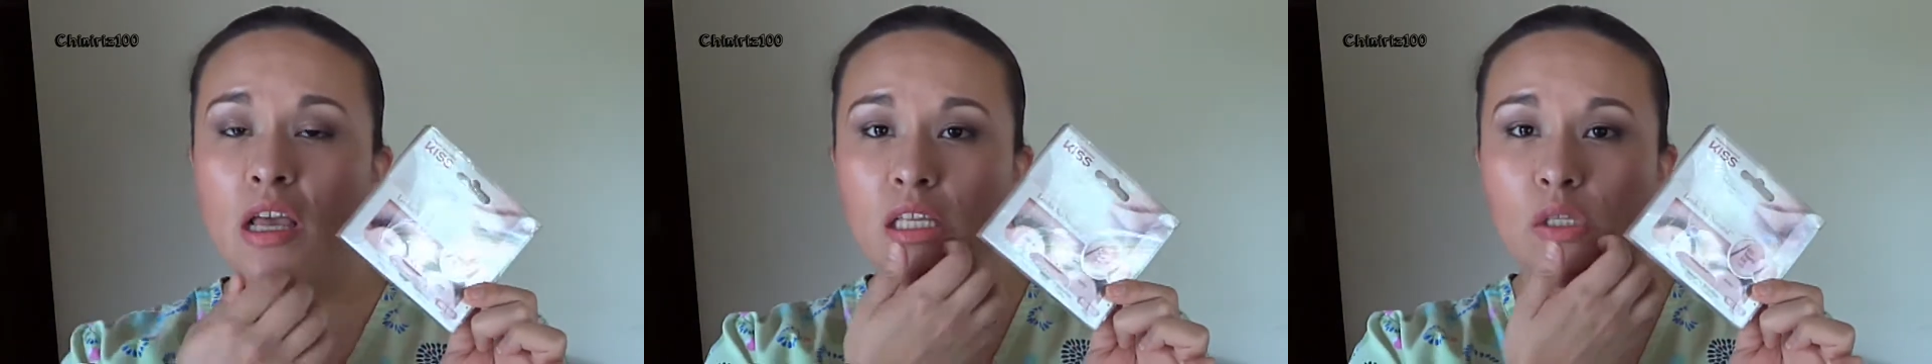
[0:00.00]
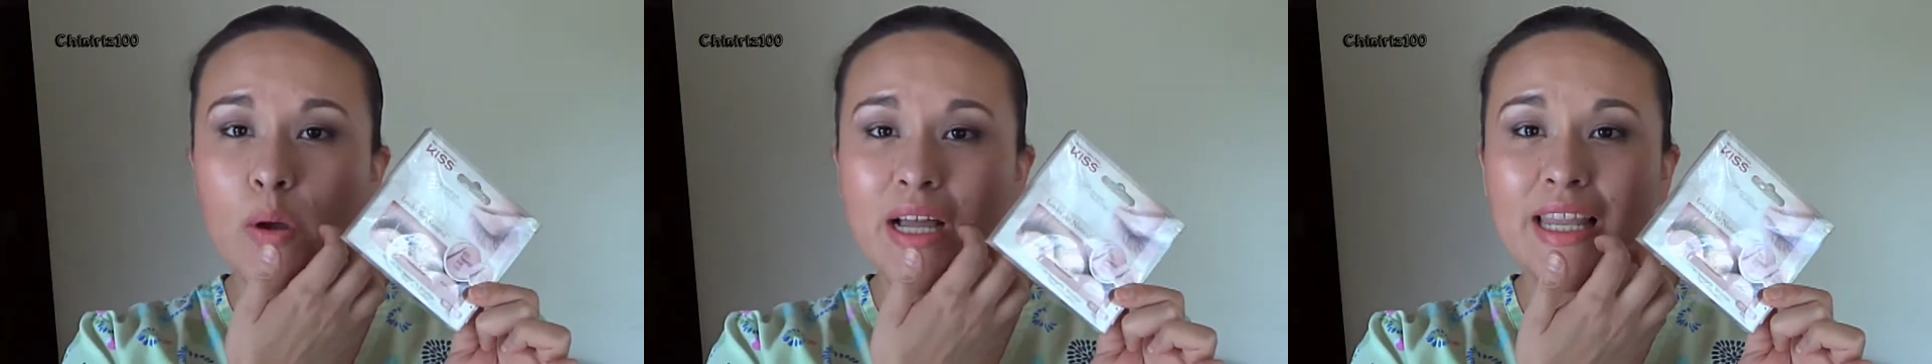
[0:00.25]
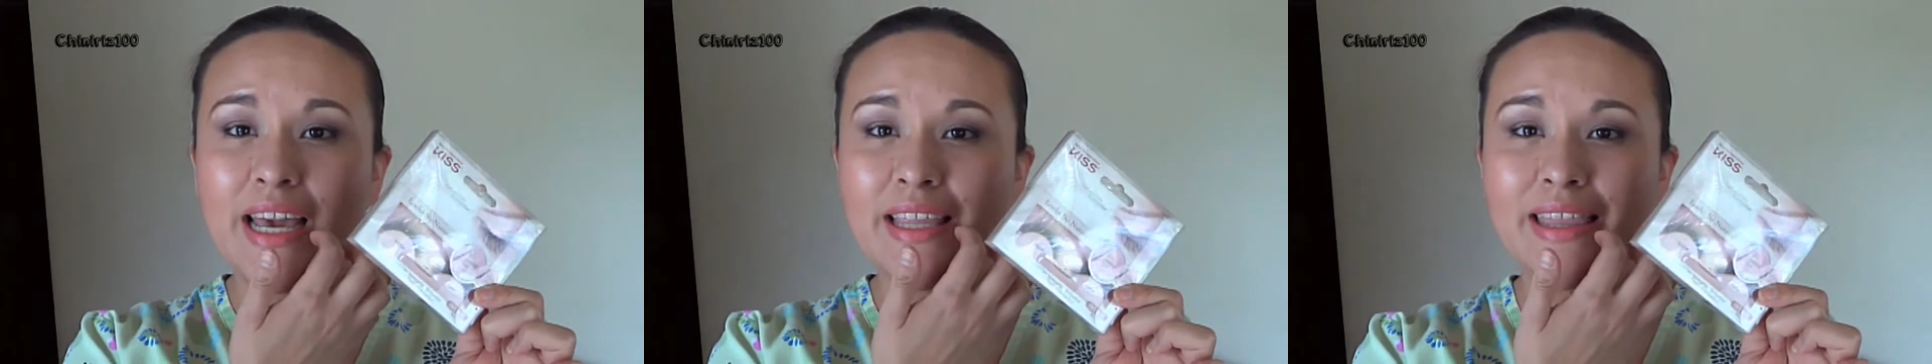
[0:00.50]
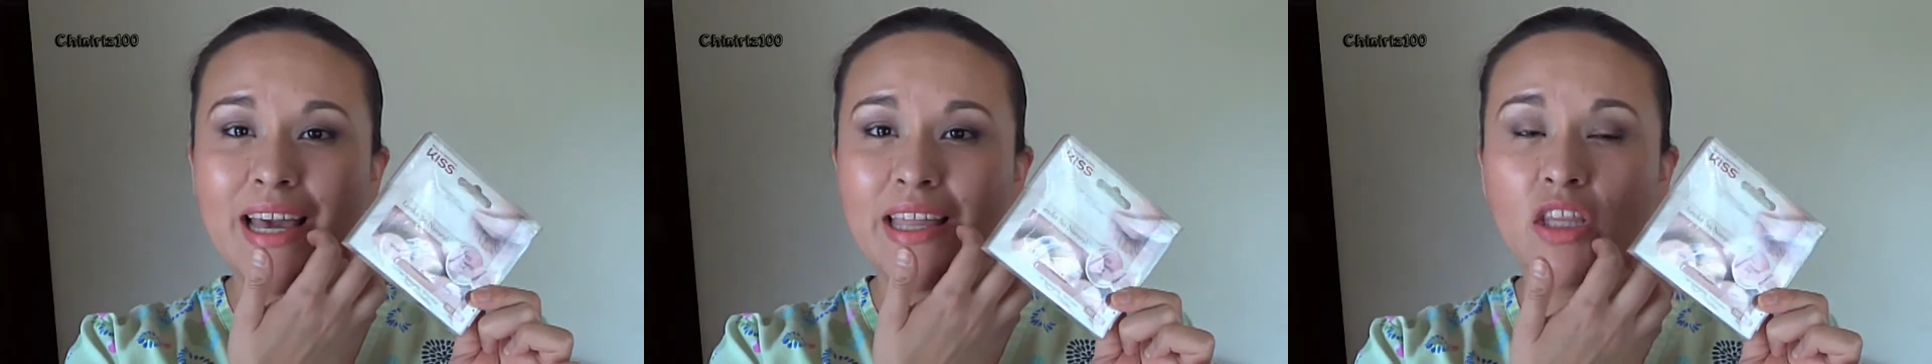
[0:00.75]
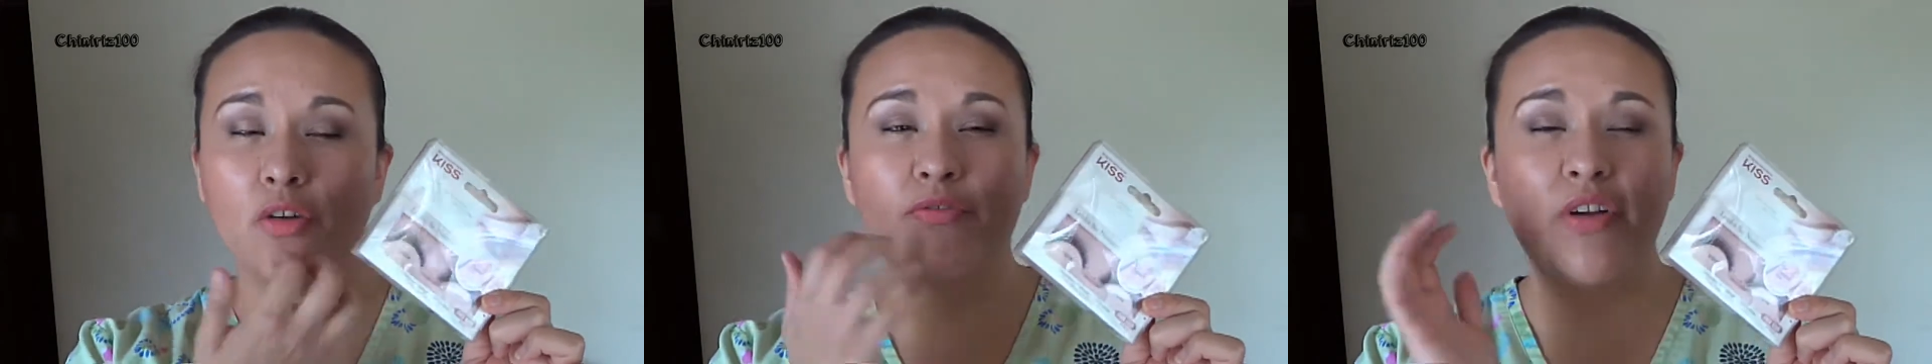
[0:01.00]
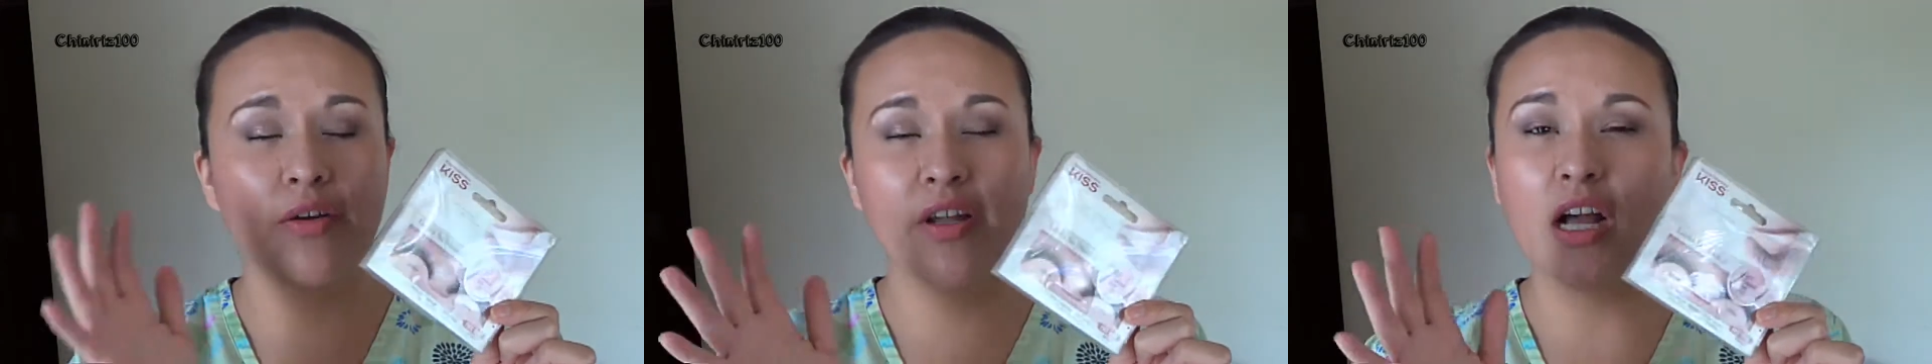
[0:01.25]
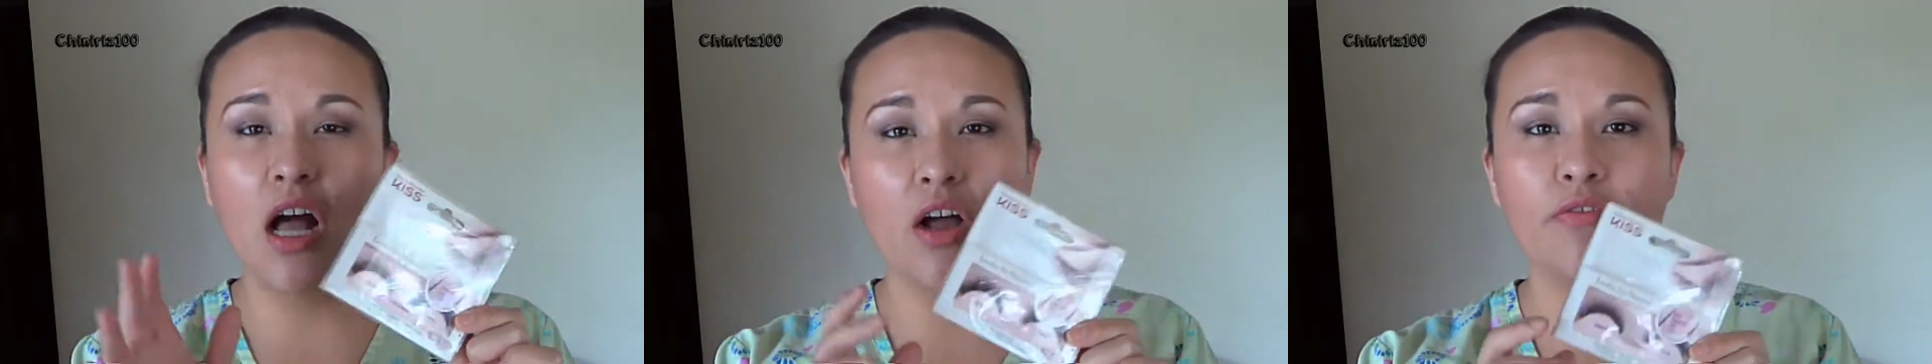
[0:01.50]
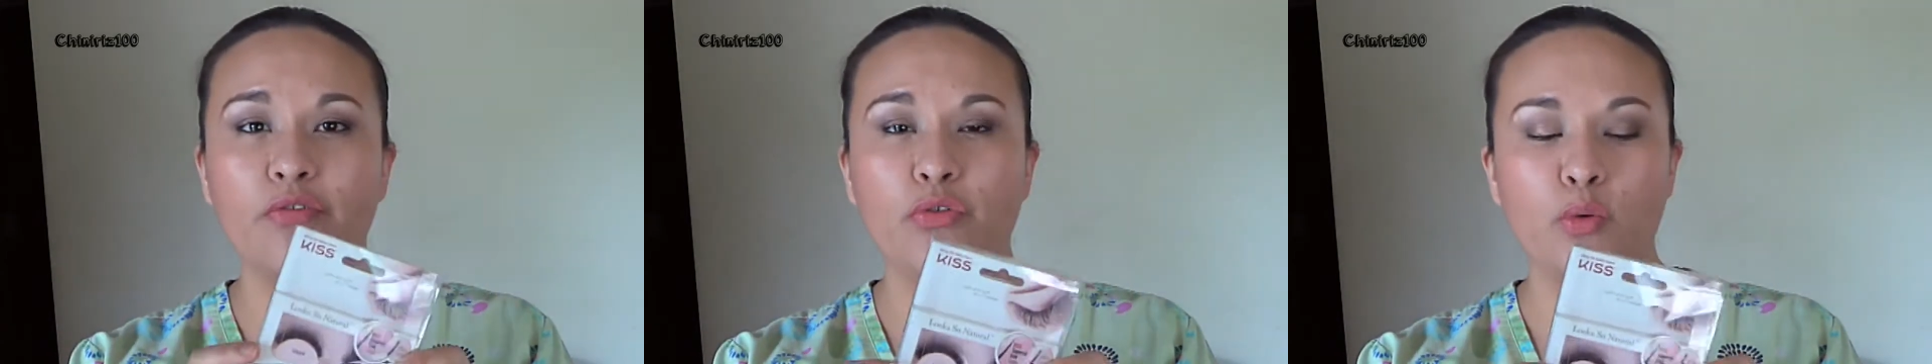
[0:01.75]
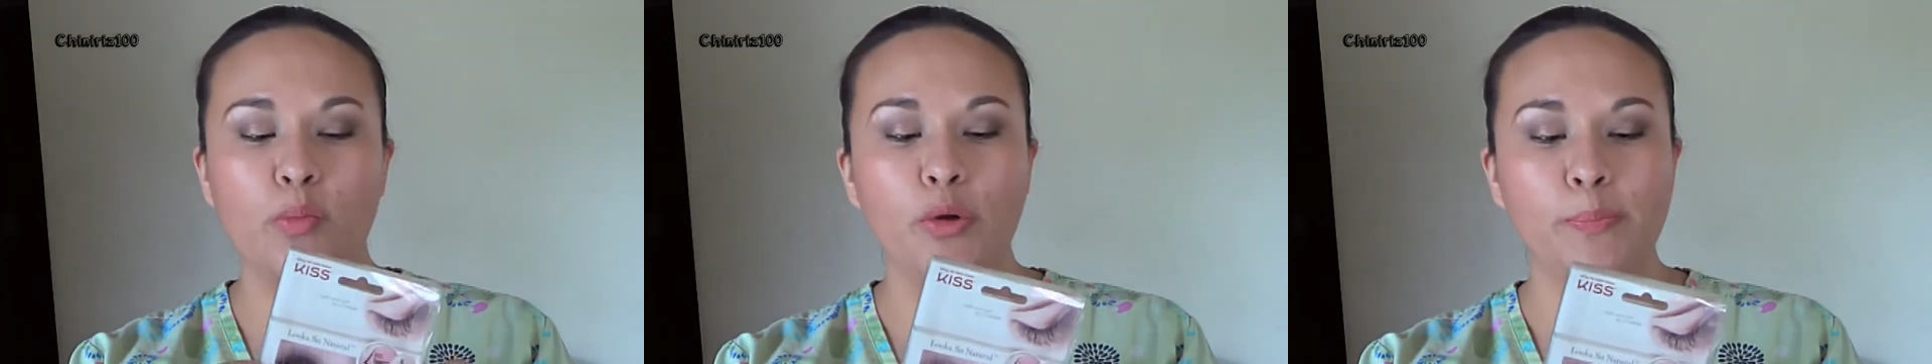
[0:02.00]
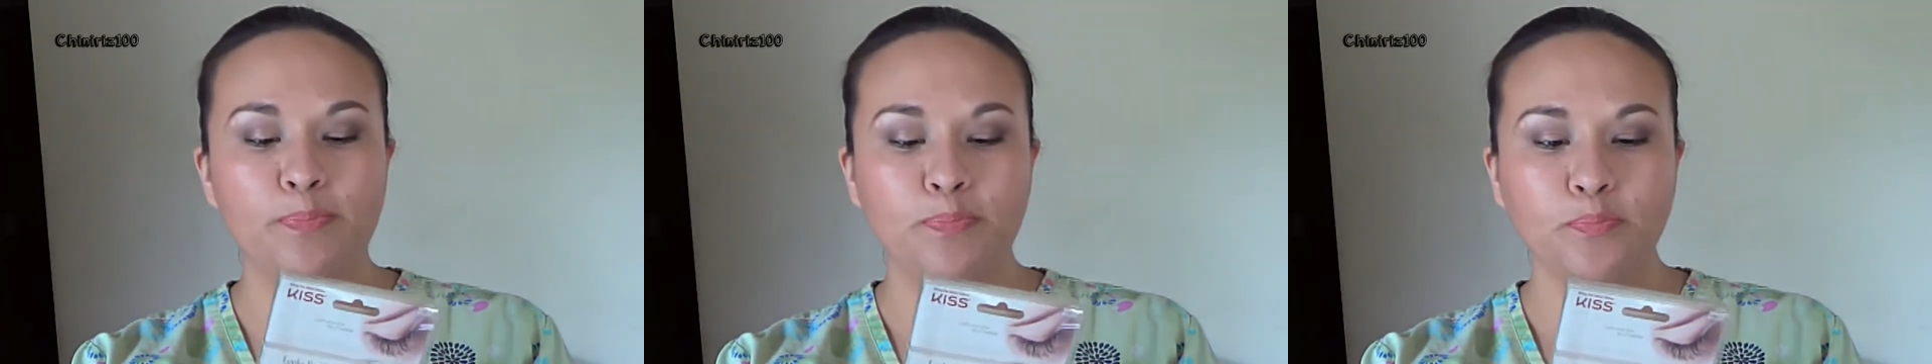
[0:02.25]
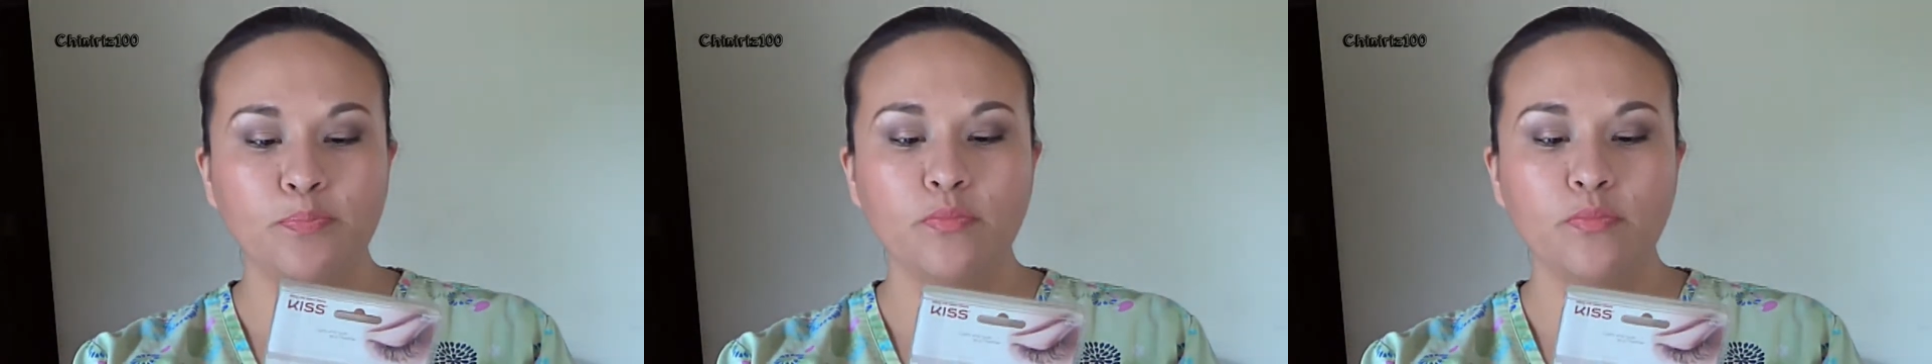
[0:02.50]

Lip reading: So I like that they're very comfortable.